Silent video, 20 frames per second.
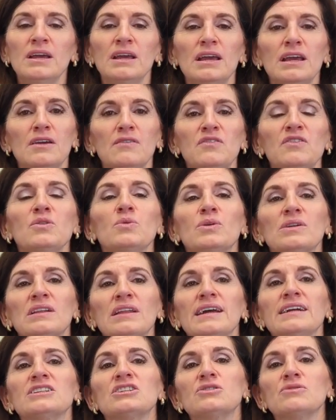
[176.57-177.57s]
If you would
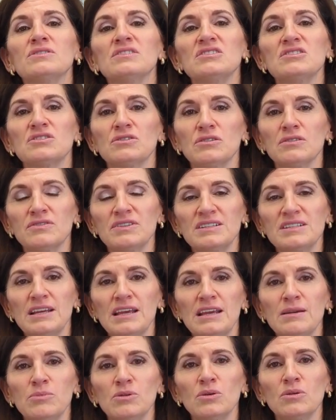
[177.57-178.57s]
like to reserve a
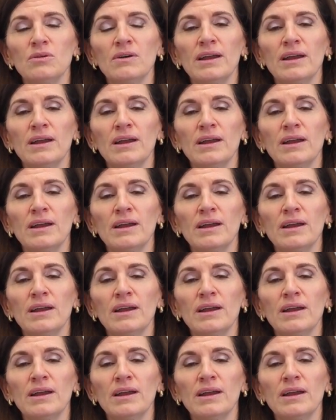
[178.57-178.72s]
table